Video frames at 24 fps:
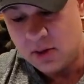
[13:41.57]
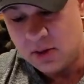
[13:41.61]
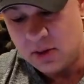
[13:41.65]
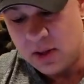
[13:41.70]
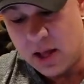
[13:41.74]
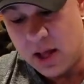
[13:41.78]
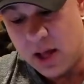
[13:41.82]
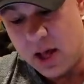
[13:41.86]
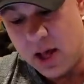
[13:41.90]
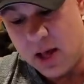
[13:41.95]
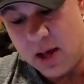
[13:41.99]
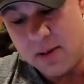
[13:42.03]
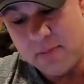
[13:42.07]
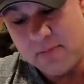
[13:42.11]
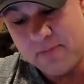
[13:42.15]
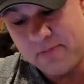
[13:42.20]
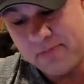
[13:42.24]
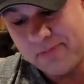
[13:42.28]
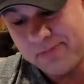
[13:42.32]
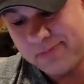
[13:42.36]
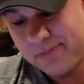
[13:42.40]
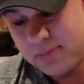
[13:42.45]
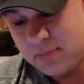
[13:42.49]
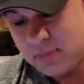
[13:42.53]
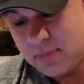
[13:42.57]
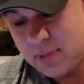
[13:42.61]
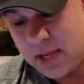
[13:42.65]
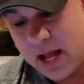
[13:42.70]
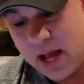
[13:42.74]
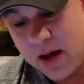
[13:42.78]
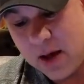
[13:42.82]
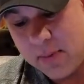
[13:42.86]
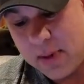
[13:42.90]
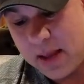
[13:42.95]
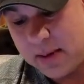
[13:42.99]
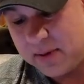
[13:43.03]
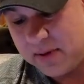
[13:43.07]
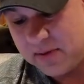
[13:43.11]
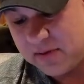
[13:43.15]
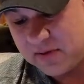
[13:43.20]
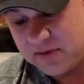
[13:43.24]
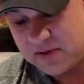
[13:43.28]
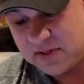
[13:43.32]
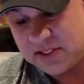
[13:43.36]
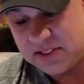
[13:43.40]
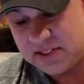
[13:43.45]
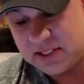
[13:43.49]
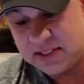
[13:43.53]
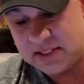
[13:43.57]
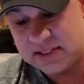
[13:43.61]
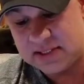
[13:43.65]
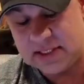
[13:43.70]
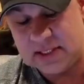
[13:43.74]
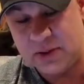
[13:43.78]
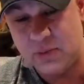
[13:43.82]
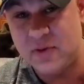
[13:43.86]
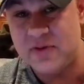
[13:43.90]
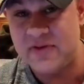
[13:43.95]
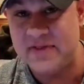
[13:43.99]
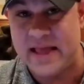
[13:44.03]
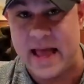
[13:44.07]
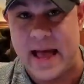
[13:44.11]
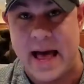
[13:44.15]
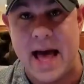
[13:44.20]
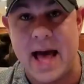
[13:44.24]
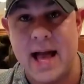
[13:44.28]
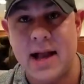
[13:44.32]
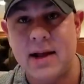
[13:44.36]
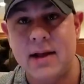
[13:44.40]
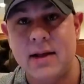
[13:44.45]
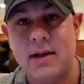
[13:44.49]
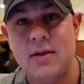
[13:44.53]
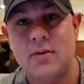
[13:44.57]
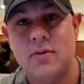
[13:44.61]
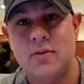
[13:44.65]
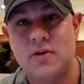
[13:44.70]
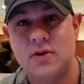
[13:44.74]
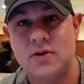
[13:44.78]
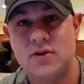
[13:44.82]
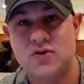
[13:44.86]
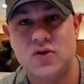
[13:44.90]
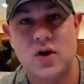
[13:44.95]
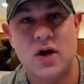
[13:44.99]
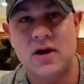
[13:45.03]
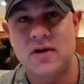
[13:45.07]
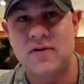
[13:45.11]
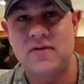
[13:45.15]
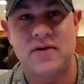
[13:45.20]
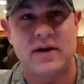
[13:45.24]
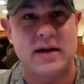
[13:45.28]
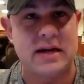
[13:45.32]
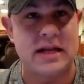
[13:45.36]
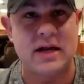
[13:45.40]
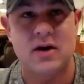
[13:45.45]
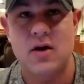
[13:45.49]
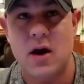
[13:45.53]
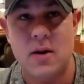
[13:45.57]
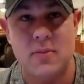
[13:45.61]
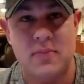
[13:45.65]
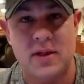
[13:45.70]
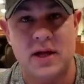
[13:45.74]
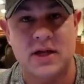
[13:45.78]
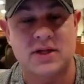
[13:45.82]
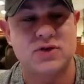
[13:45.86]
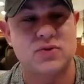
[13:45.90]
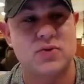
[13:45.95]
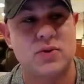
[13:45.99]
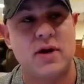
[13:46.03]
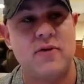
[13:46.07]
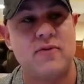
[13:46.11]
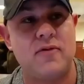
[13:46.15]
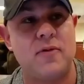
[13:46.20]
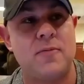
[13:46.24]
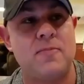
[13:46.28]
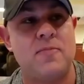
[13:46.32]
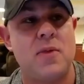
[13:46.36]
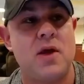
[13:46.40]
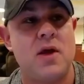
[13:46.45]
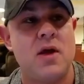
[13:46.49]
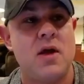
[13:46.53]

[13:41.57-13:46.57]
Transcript: Um, now, maybe the C J C with D A C, with a drug affinity complex or whatever,